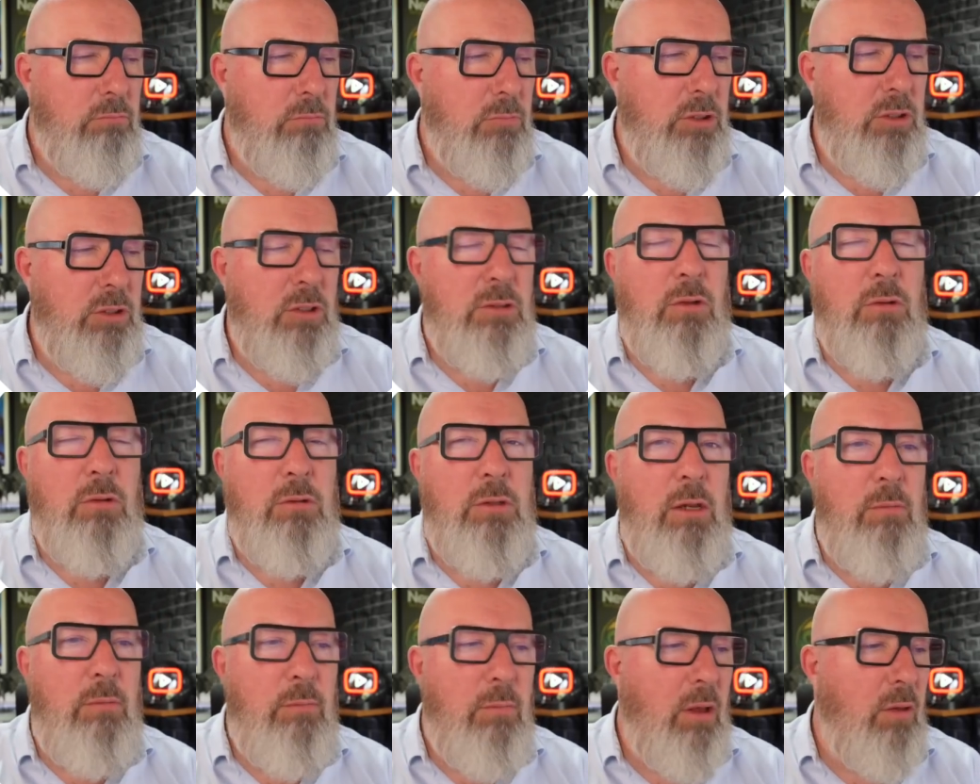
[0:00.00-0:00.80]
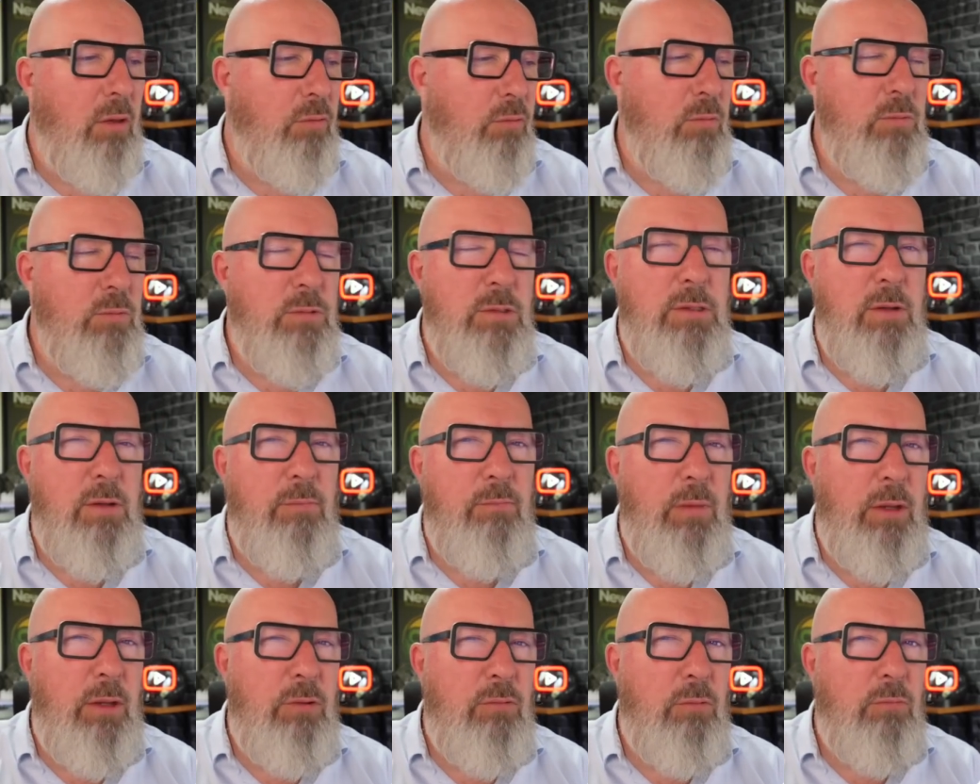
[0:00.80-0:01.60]
So it's got 10 bathrooms and
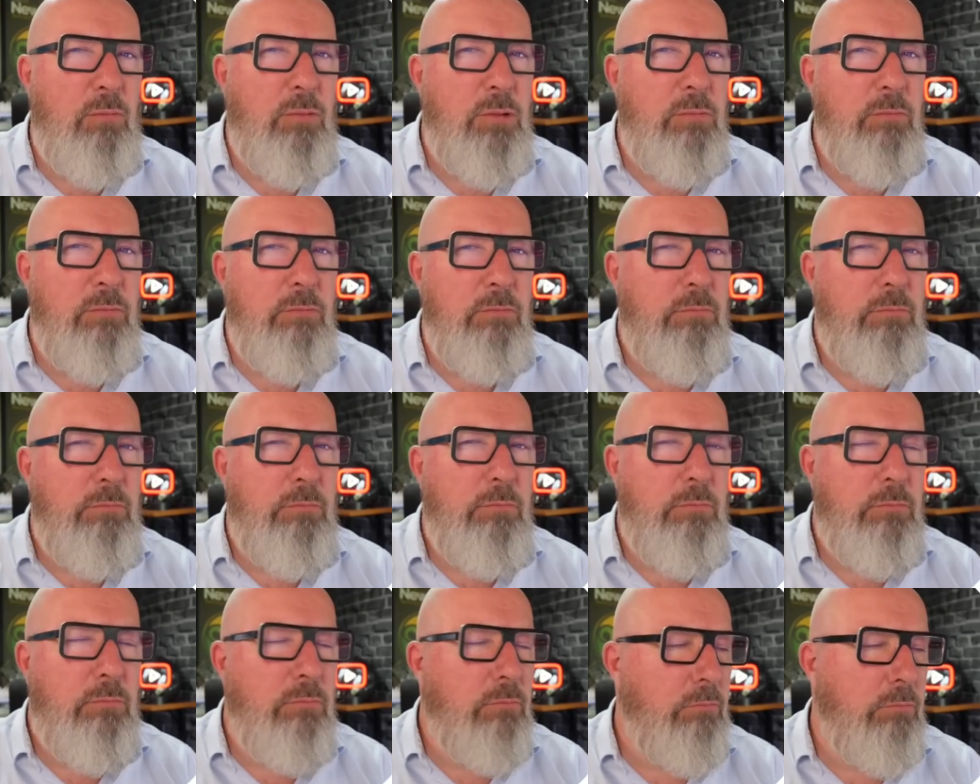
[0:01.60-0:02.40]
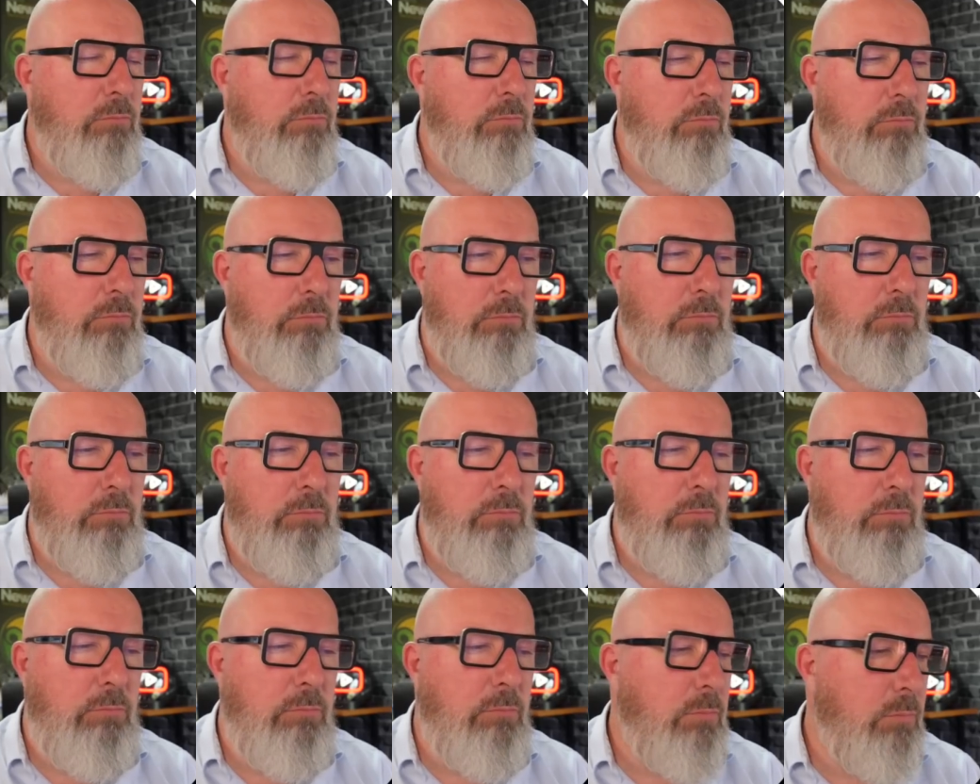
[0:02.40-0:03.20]
7 bedrooms.
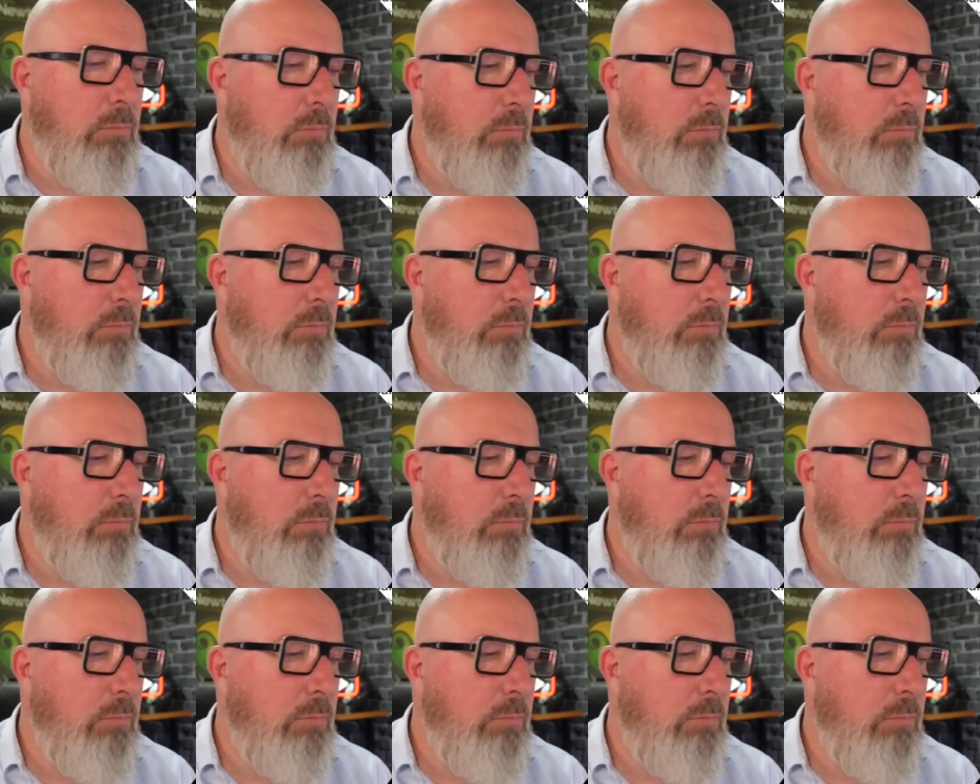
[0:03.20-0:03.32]
No